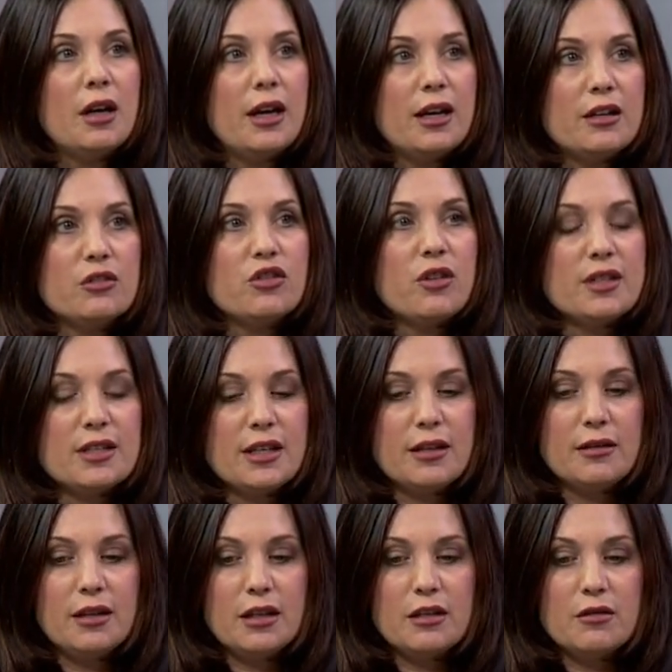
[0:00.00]
and
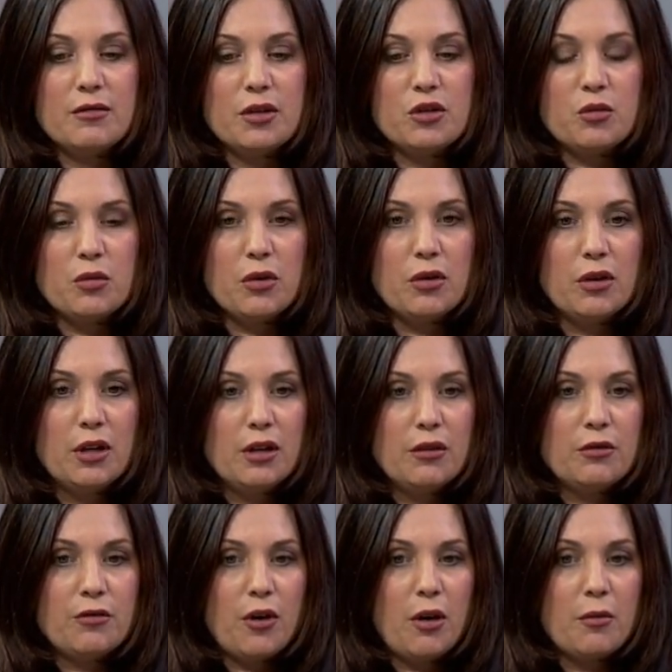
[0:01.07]
addressing the individual
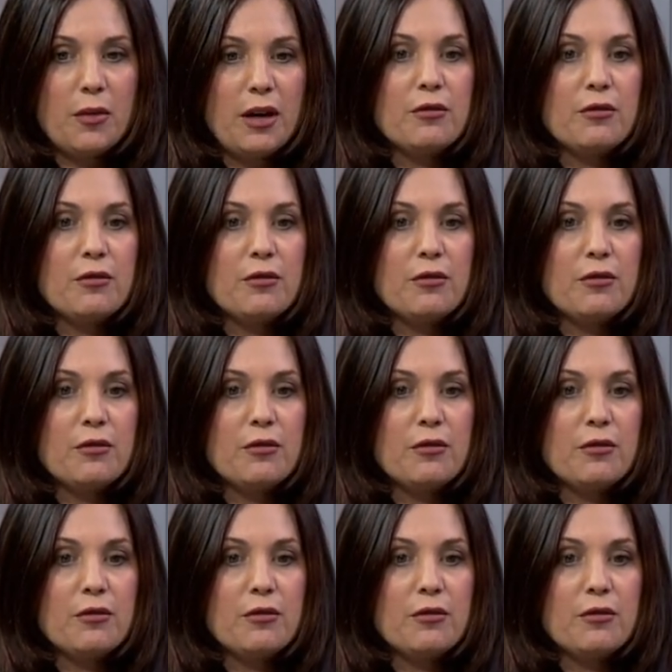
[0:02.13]
from